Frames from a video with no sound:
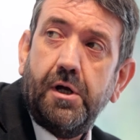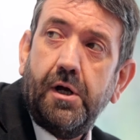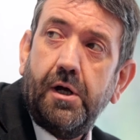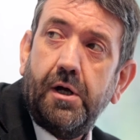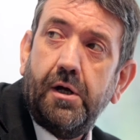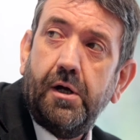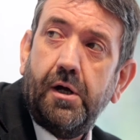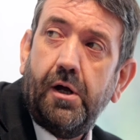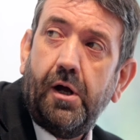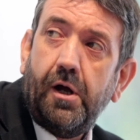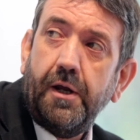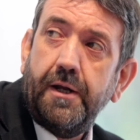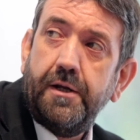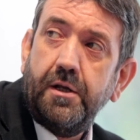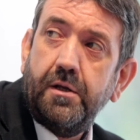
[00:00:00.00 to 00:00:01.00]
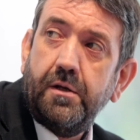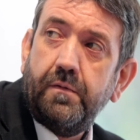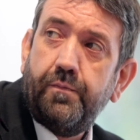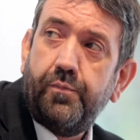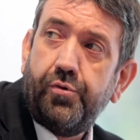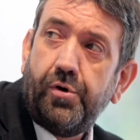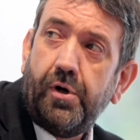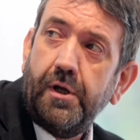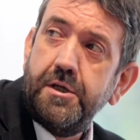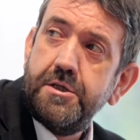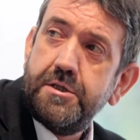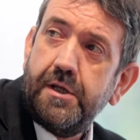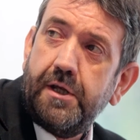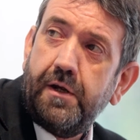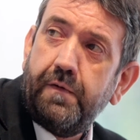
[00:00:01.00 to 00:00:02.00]
are getting a prize
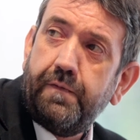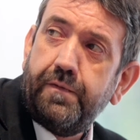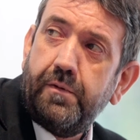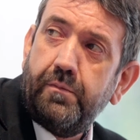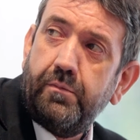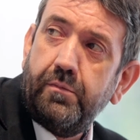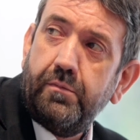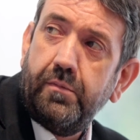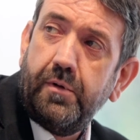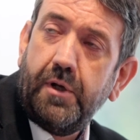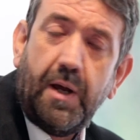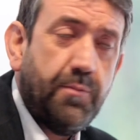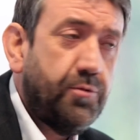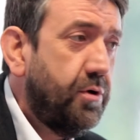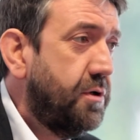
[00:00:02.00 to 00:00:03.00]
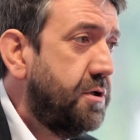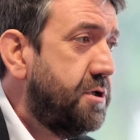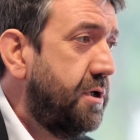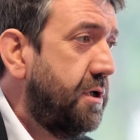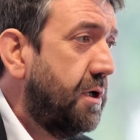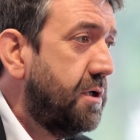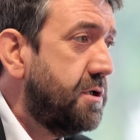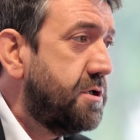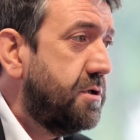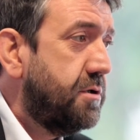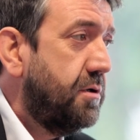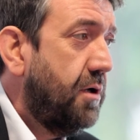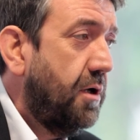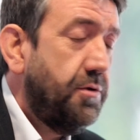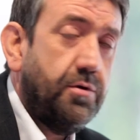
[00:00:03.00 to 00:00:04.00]
there from Cameron Diaz
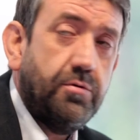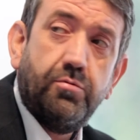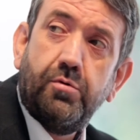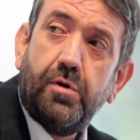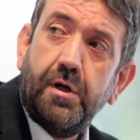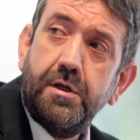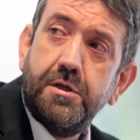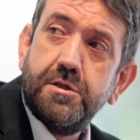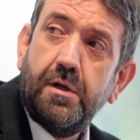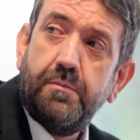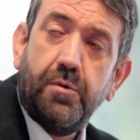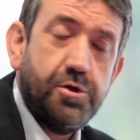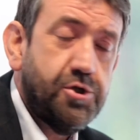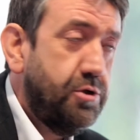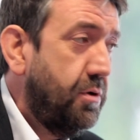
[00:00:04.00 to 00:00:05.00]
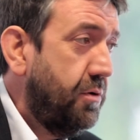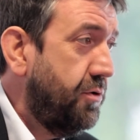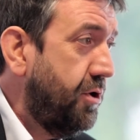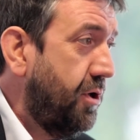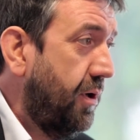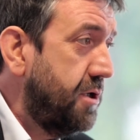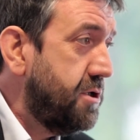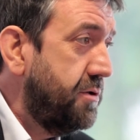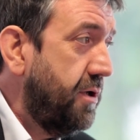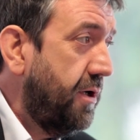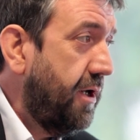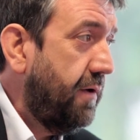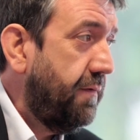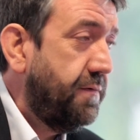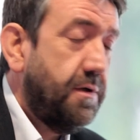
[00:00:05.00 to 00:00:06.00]
on the right. I'm not sure who the guy is on the
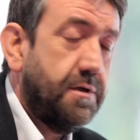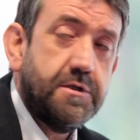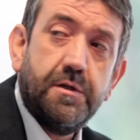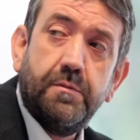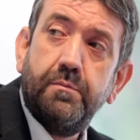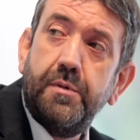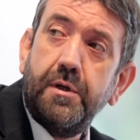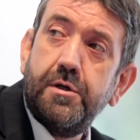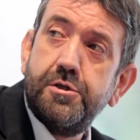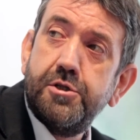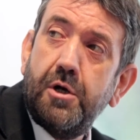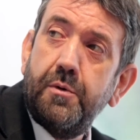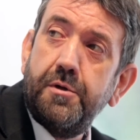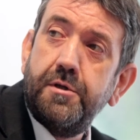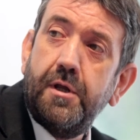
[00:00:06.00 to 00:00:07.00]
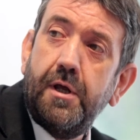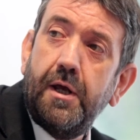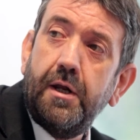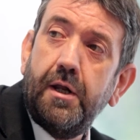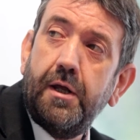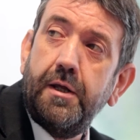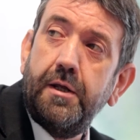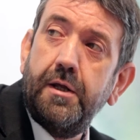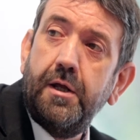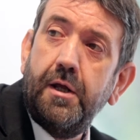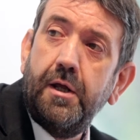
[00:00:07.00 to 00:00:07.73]
left at some big show in LA.